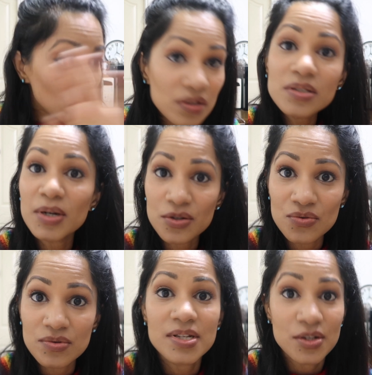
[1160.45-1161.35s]
All tomato
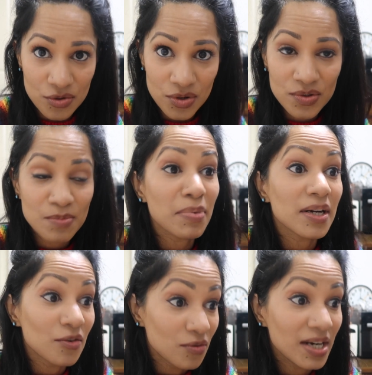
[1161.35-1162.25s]
sauce is gross,
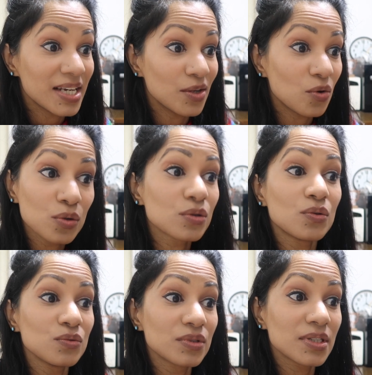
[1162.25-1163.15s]
but really all
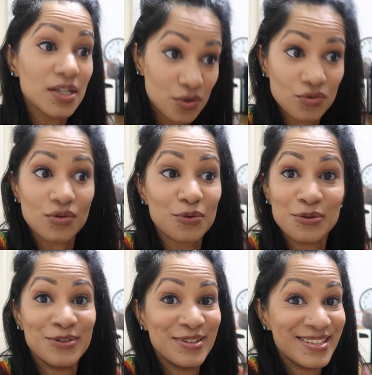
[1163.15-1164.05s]
gold is
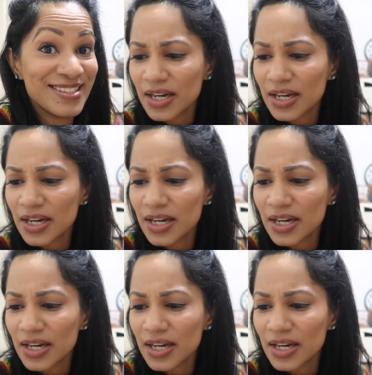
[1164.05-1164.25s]
gross.